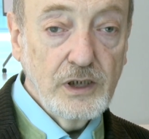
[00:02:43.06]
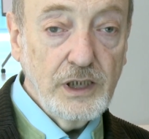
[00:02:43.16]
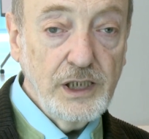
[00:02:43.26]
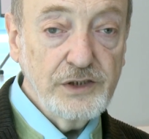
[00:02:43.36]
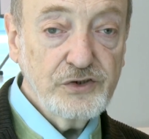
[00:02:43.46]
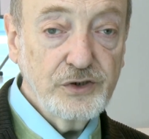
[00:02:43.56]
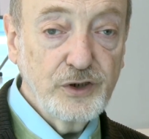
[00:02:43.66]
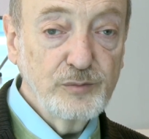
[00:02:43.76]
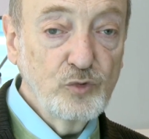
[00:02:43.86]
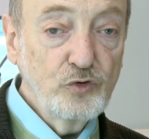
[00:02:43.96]
as the
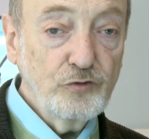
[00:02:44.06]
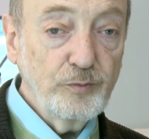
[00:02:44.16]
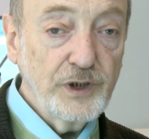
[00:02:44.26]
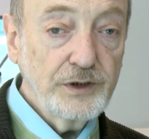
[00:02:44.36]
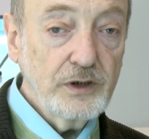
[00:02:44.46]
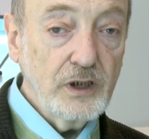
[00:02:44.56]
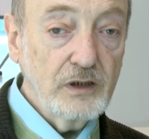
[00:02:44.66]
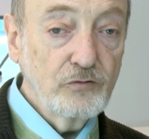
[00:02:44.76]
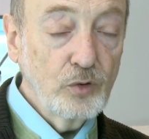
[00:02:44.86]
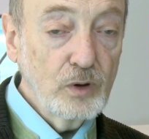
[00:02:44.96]
movement
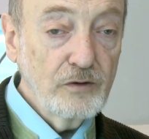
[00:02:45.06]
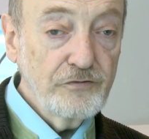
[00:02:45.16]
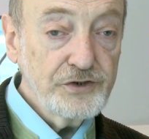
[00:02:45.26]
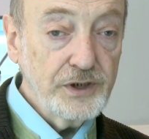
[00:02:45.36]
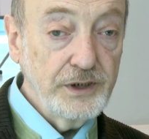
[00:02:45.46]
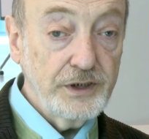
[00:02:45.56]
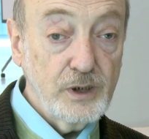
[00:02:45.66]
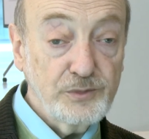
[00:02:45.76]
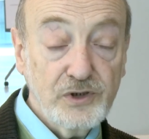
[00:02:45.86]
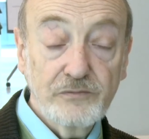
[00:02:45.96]
evolves in
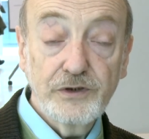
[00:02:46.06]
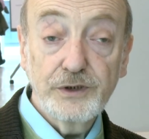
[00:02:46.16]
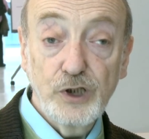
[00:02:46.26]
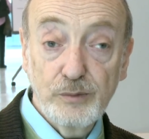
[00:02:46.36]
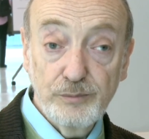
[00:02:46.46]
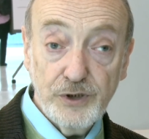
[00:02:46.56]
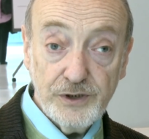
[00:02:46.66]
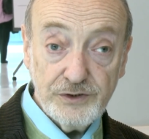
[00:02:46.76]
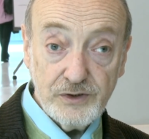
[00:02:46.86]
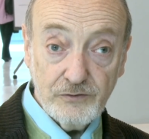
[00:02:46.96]
terms of the
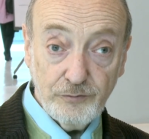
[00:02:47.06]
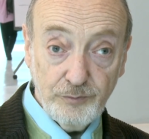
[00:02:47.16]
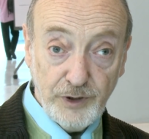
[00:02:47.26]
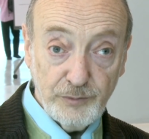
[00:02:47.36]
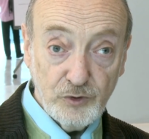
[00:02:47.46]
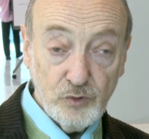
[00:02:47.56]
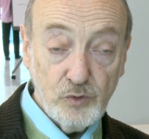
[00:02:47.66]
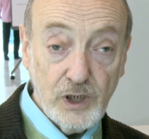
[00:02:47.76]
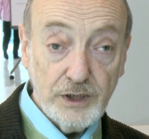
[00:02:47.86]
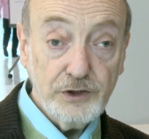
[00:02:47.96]
numbers of people who
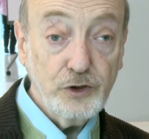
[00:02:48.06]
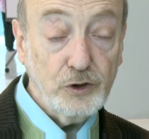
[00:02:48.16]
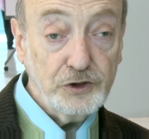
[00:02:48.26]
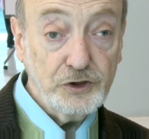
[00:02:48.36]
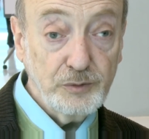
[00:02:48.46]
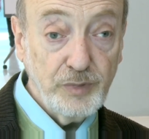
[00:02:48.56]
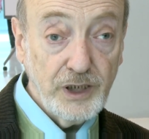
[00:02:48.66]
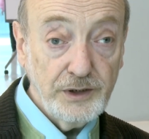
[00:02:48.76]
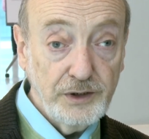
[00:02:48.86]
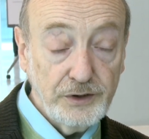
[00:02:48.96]
are touched by
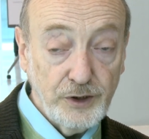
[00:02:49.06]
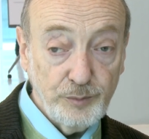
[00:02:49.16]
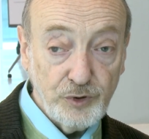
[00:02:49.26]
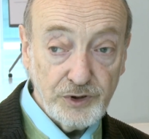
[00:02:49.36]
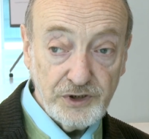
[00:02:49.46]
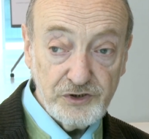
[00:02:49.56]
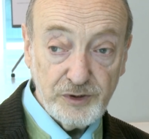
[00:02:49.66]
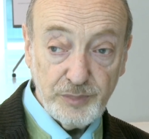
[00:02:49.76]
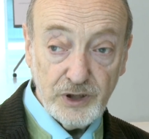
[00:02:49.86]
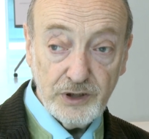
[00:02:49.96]
it and
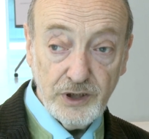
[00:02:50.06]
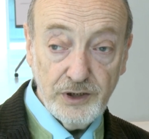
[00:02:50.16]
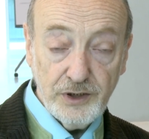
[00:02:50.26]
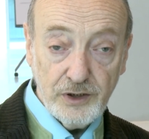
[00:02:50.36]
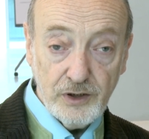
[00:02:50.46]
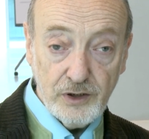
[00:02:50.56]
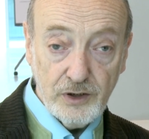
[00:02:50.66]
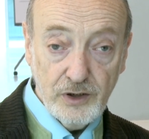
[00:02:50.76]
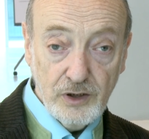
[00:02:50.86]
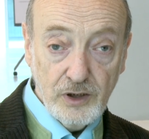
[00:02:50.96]
participating, uh,
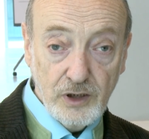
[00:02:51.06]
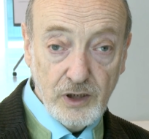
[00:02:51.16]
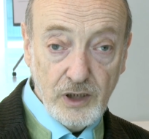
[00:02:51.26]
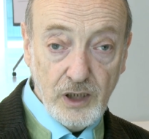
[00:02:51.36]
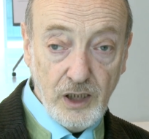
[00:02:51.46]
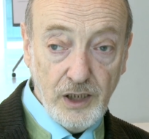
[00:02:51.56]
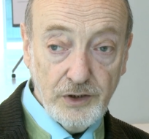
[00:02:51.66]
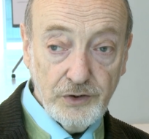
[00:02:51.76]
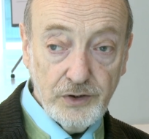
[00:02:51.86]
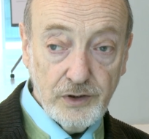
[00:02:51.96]

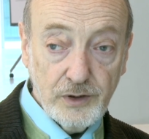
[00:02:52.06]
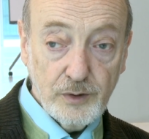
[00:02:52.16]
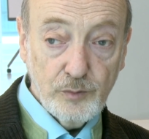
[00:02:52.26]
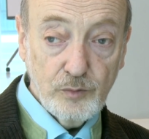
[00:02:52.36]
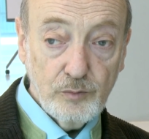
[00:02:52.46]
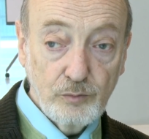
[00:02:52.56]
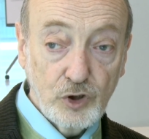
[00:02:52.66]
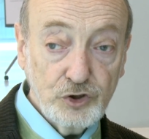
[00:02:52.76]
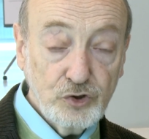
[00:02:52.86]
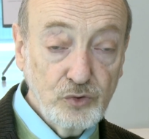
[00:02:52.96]
and uh,
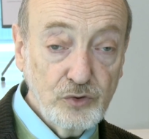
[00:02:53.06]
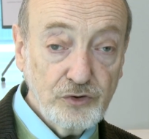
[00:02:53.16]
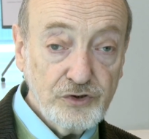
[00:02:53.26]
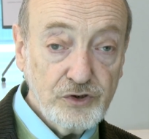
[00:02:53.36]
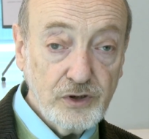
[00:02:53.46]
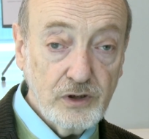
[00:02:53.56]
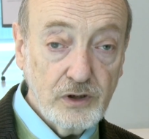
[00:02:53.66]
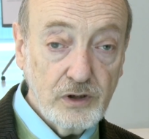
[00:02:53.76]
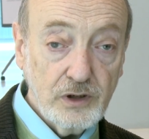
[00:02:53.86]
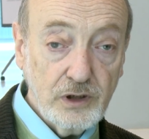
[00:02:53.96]
matures
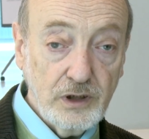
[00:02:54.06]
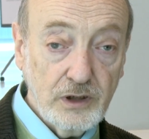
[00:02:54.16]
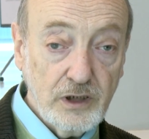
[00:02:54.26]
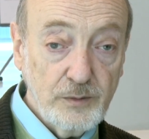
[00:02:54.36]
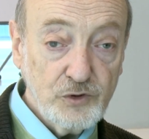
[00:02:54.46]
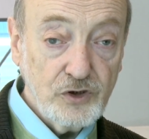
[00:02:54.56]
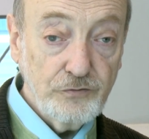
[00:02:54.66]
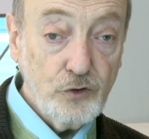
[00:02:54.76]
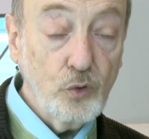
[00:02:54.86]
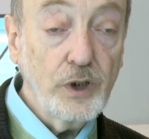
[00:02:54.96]
uh, in terms
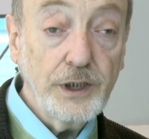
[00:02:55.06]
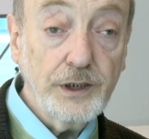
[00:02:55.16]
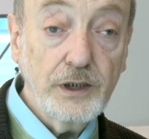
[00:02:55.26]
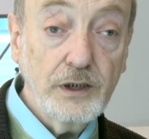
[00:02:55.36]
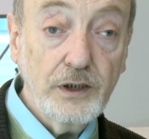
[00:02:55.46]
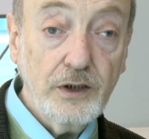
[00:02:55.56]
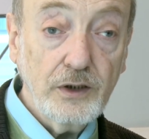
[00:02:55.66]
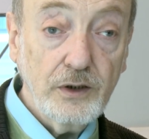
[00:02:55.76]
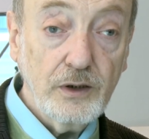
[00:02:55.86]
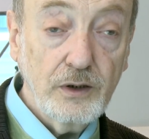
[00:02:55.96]
of cohering,
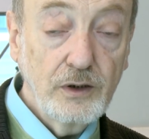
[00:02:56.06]
uh,